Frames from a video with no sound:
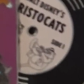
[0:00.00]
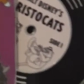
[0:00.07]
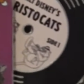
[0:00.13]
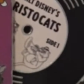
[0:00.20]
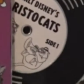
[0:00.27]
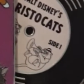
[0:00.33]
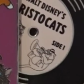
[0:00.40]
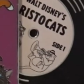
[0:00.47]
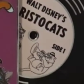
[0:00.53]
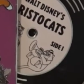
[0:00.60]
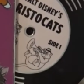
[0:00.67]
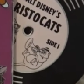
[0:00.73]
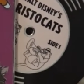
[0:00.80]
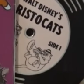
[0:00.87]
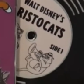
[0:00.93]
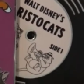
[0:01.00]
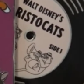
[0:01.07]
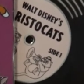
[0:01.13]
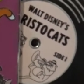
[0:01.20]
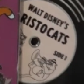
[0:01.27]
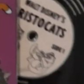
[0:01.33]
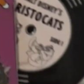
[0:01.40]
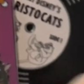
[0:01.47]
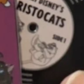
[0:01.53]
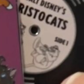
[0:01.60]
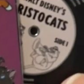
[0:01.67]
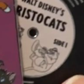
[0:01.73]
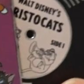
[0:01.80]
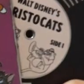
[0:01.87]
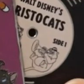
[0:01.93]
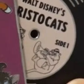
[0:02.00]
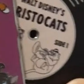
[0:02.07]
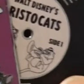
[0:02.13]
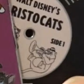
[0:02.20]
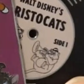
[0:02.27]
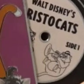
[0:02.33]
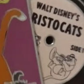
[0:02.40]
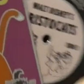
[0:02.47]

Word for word: So there we go, and it has like the